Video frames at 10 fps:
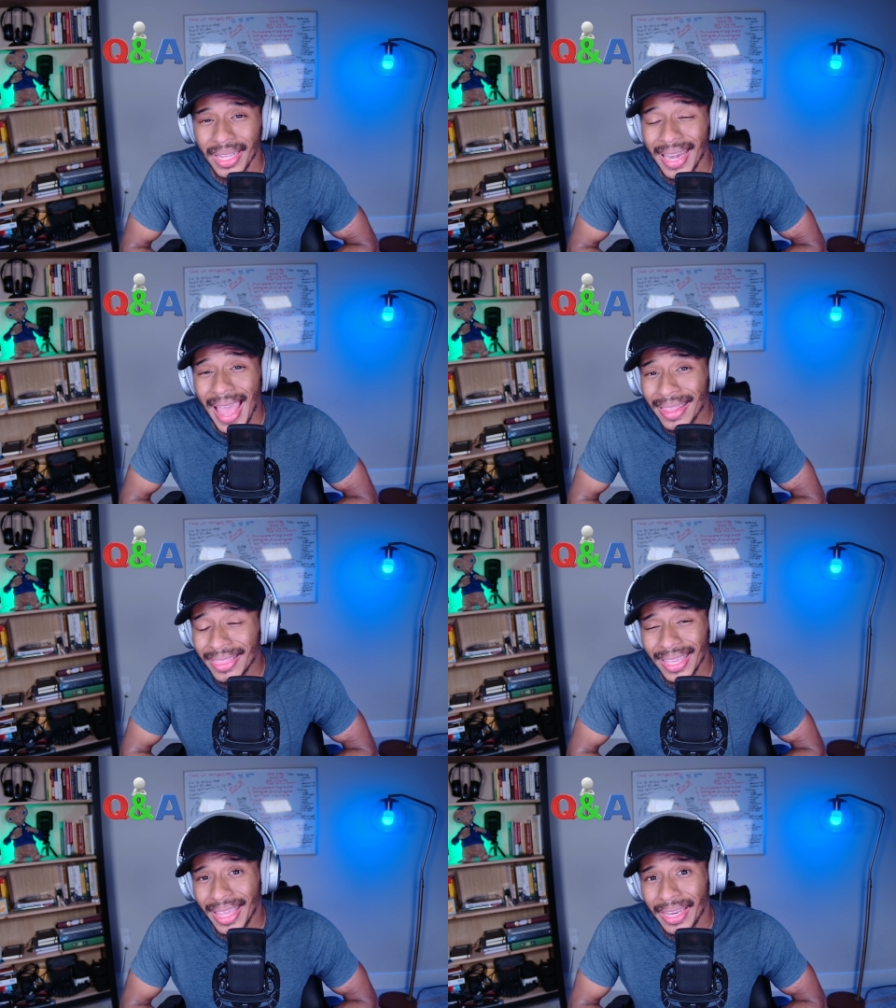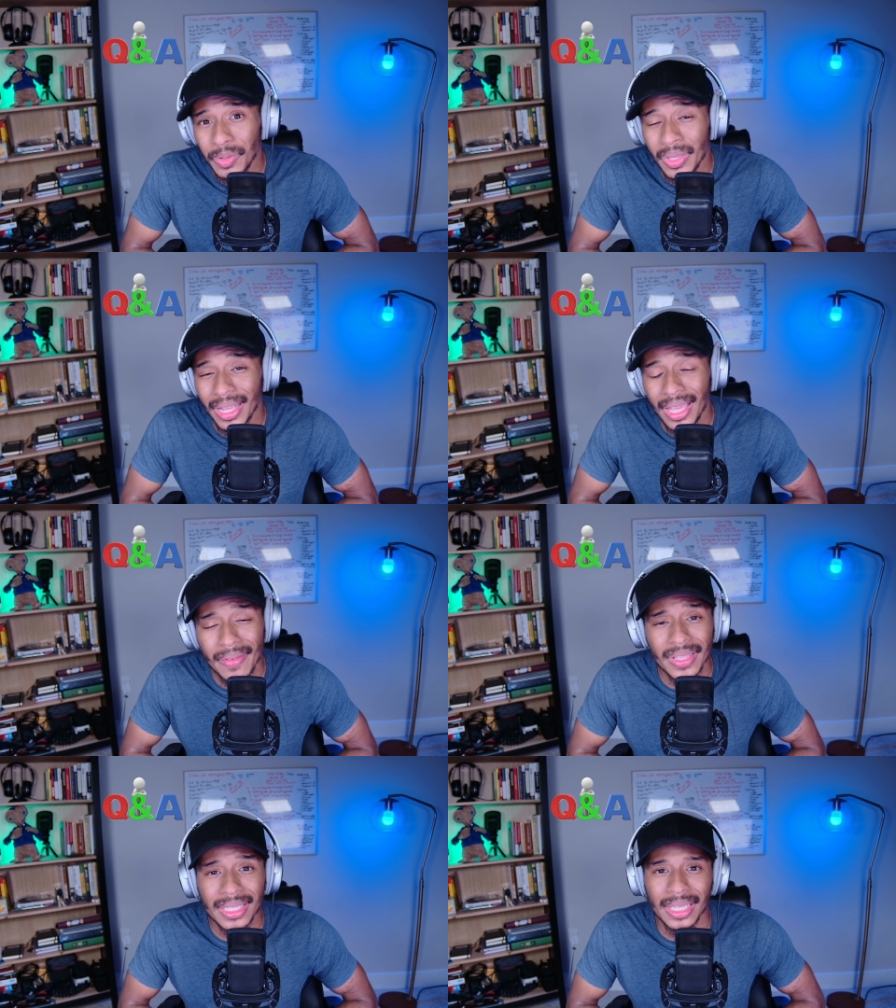and at the end, you can
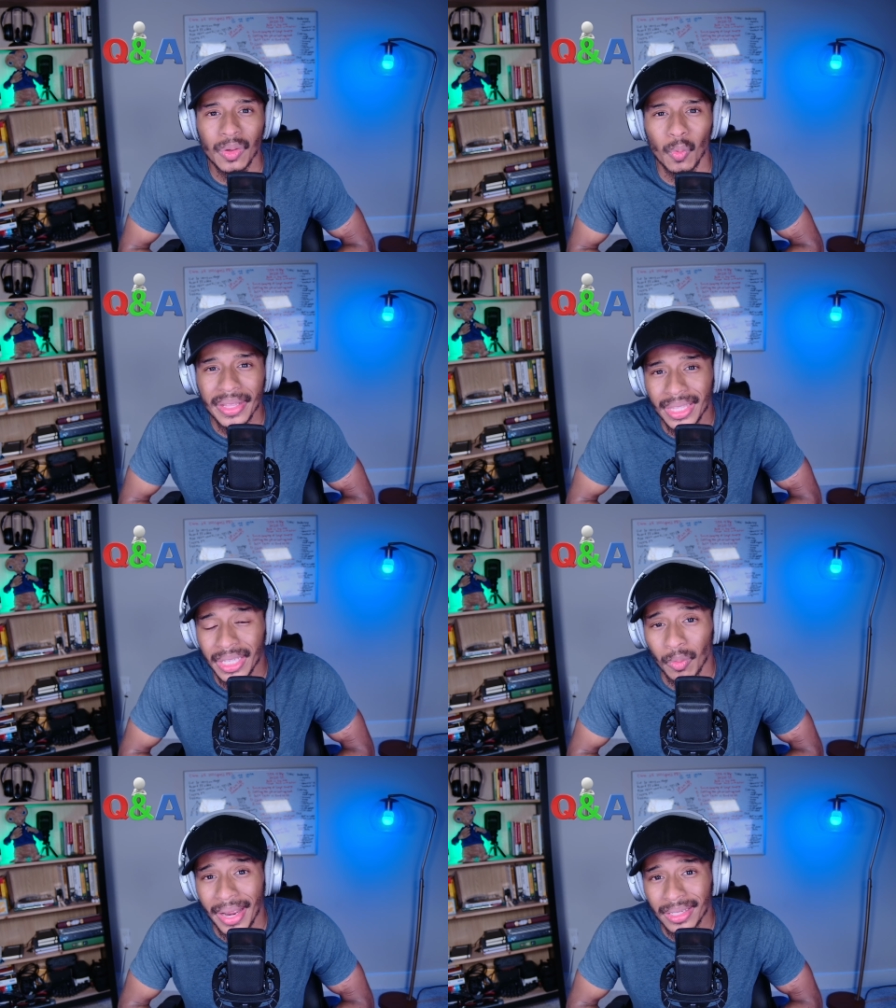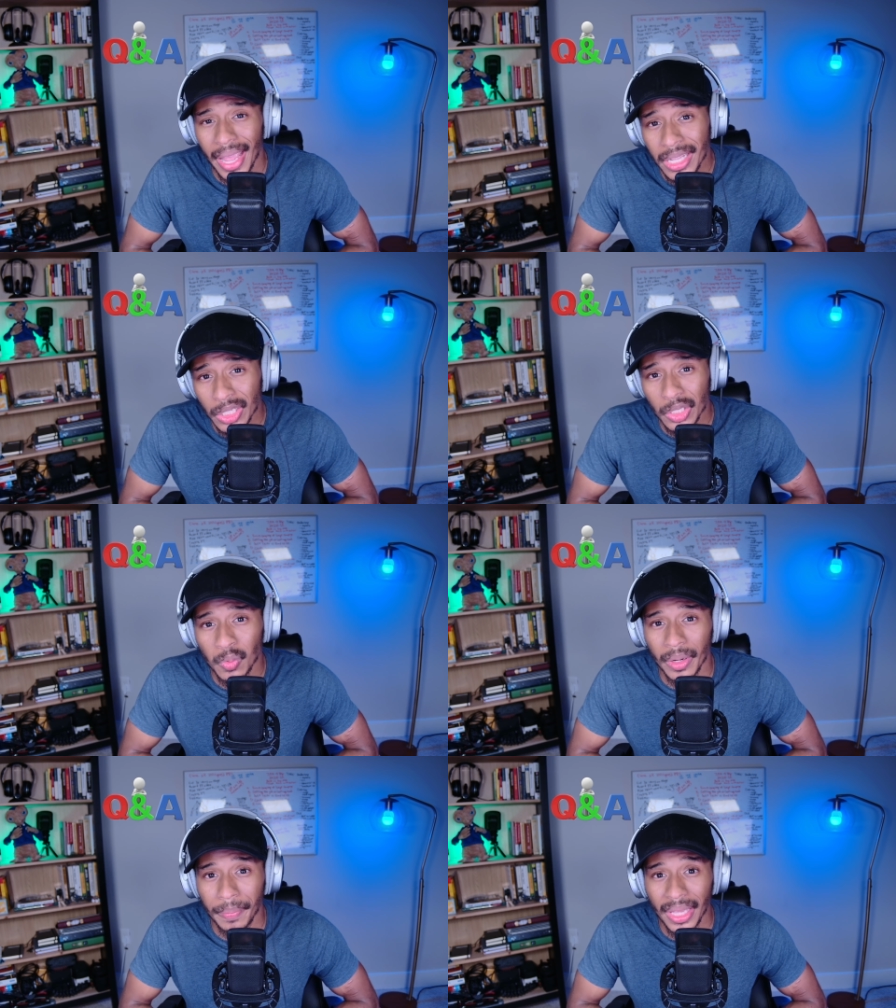even see what the correct answers
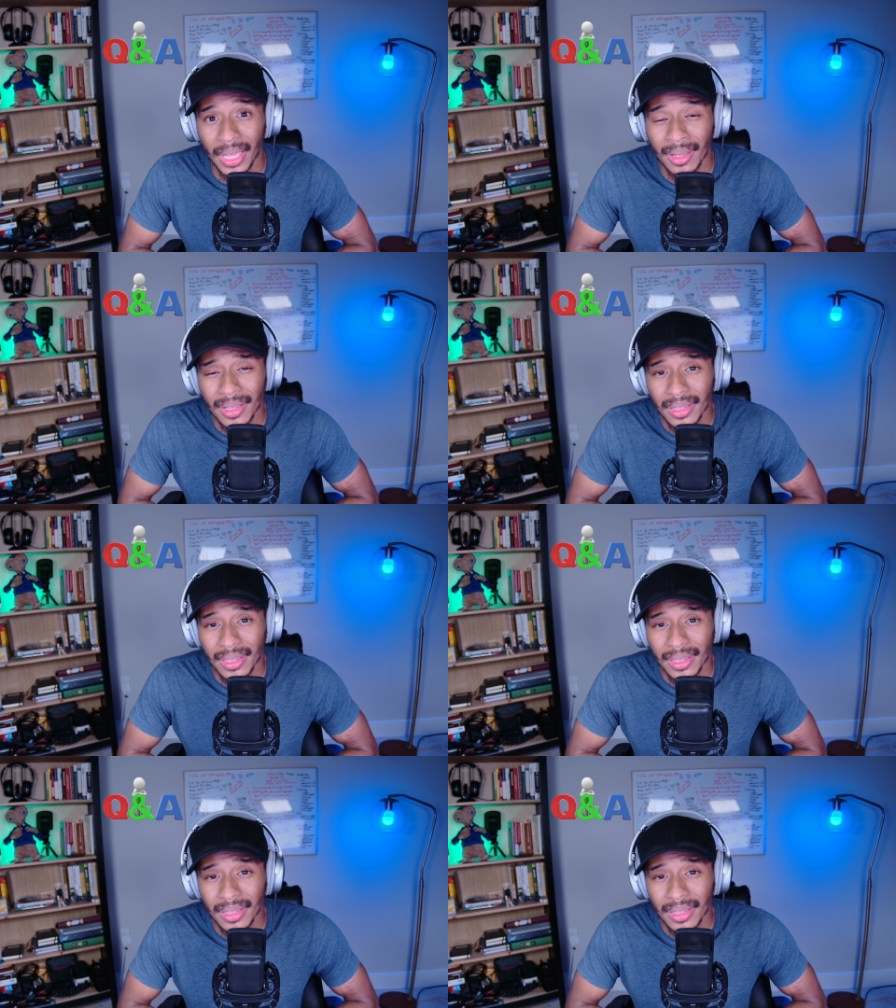would be